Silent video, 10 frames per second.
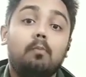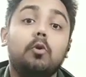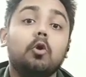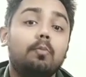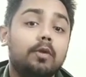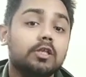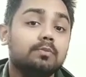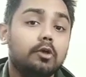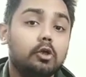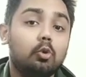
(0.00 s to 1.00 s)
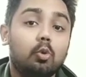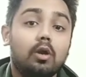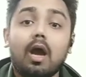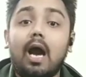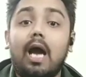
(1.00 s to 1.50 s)
Blue Prism tool
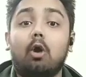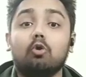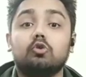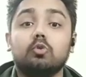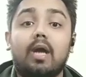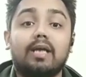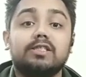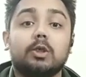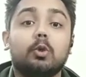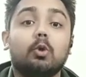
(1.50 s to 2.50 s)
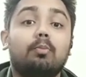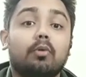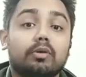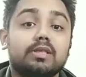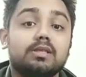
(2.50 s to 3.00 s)
allows to execute
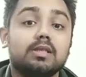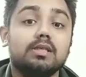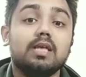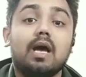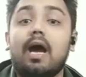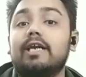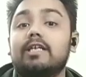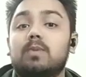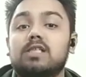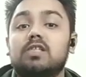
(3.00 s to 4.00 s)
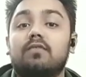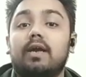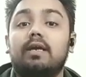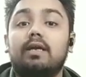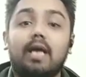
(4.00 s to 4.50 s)
processes at a
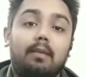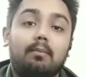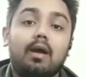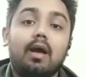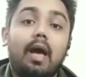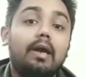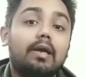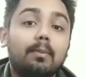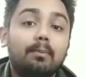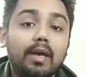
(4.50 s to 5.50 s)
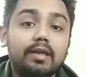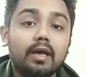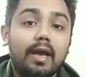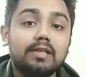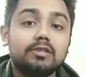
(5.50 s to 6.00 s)
specified time and repeat
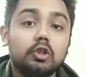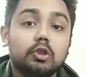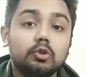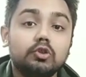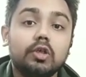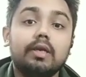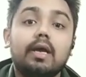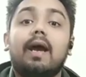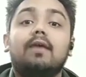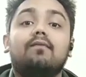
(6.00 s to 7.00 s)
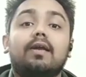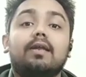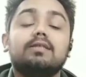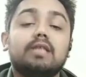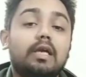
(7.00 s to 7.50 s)
their execution at
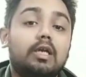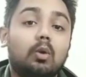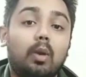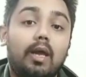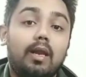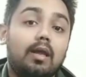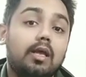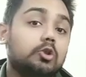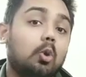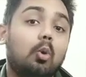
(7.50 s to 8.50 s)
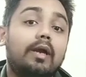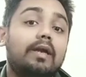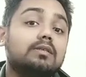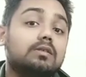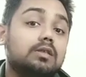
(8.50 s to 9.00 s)
various interval. So it
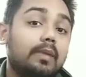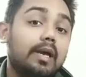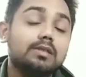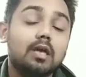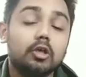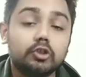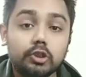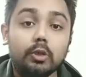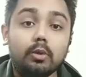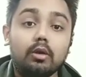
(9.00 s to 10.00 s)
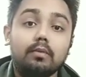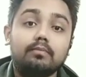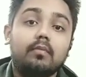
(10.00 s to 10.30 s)
is termed as scheduler.